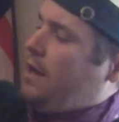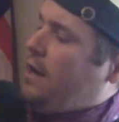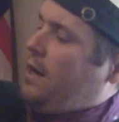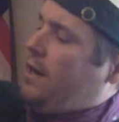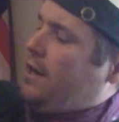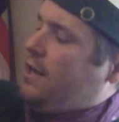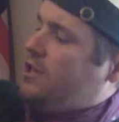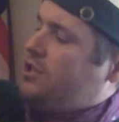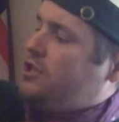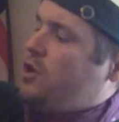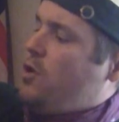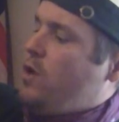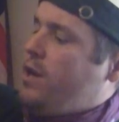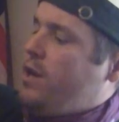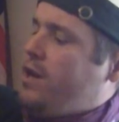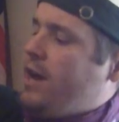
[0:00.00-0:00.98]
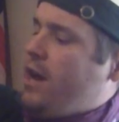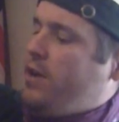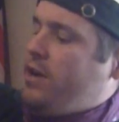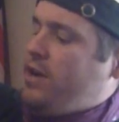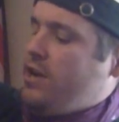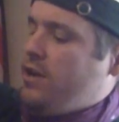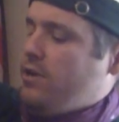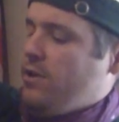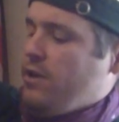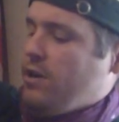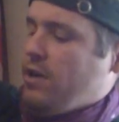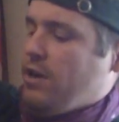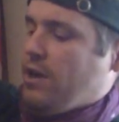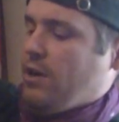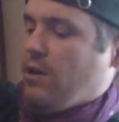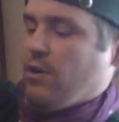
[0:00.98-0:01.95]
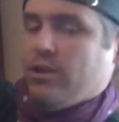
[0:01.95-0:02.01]
and I sew it down here
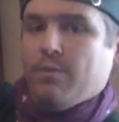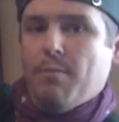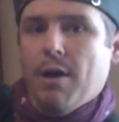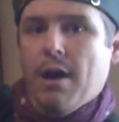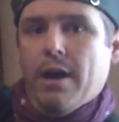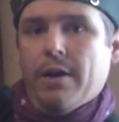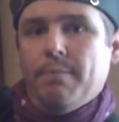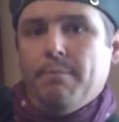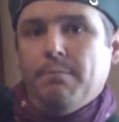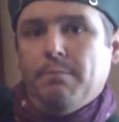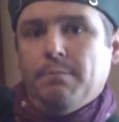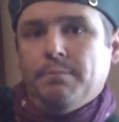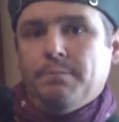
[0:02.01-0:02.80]
and along the bottom